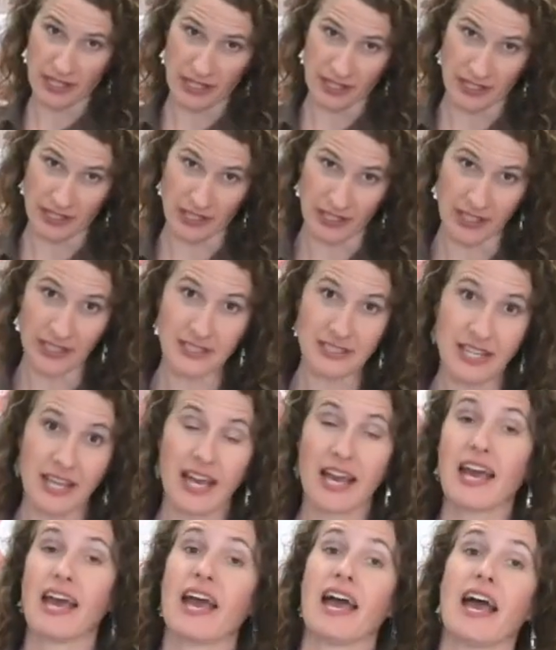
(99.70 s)
in it.
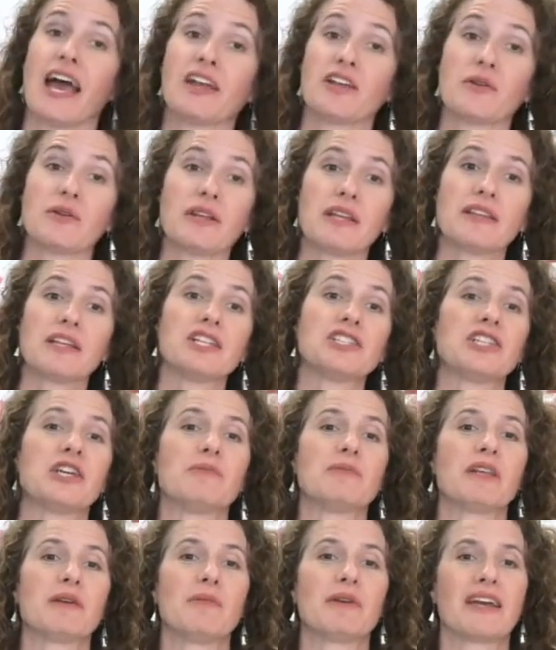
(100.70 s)
And you need the
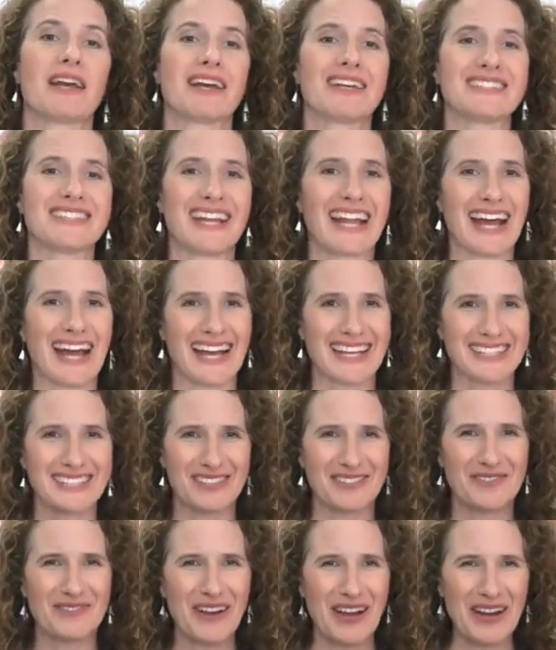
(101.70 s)
chimney because it has
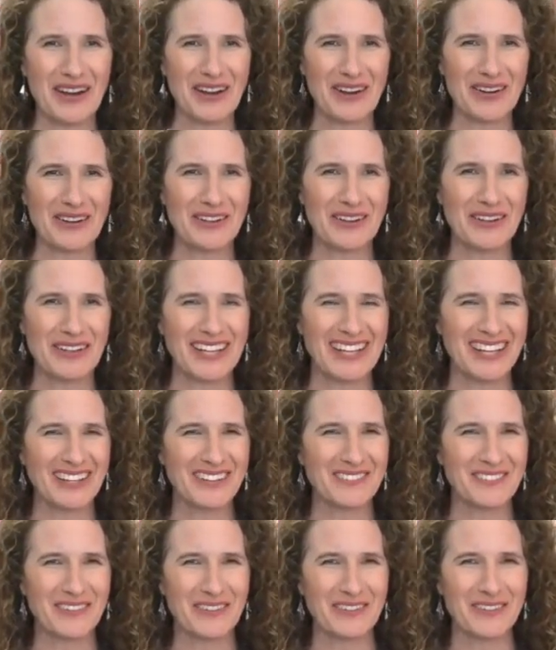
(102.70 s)
the fire cooking
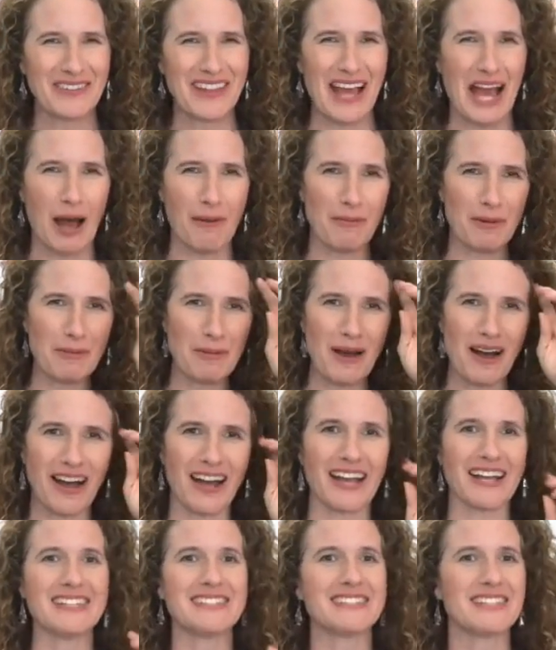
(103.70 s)
for the apple
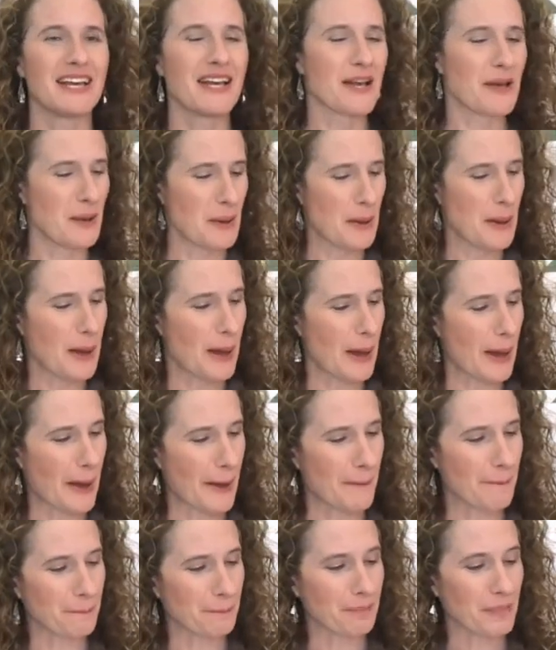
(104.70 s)
pies.
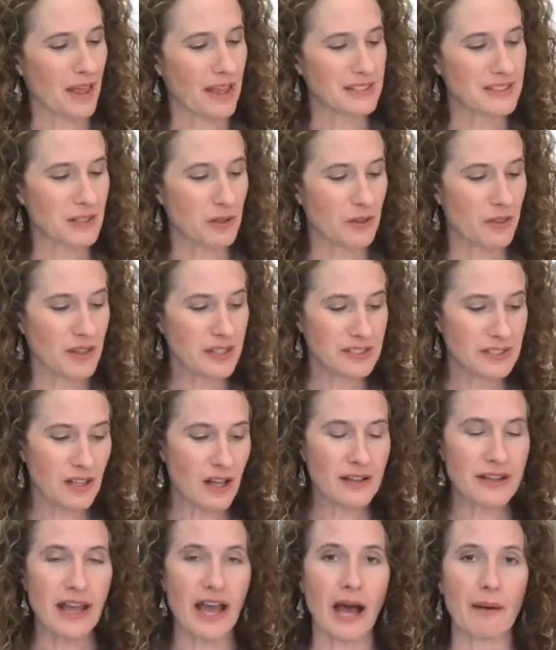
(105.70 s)
So this
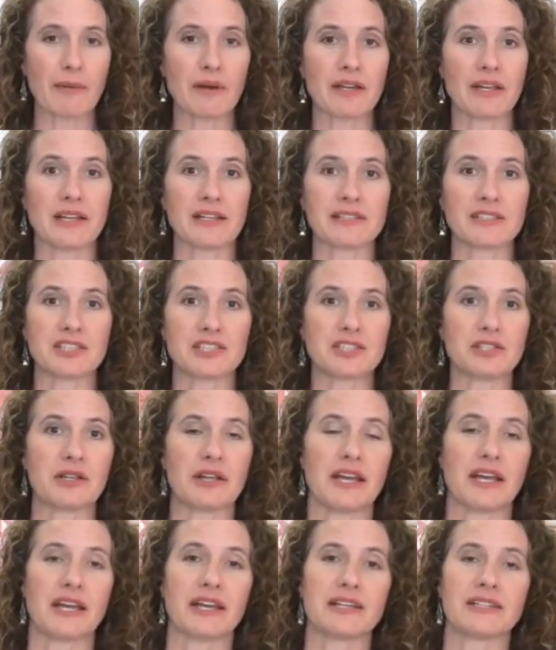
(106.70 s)
log cabin
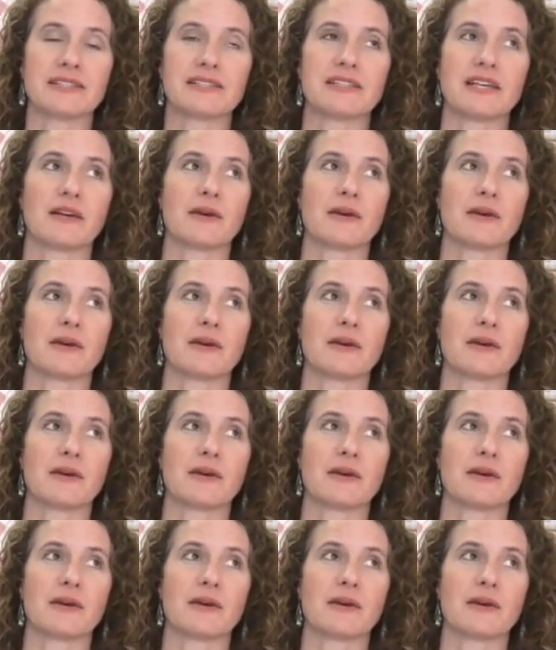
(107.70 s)
is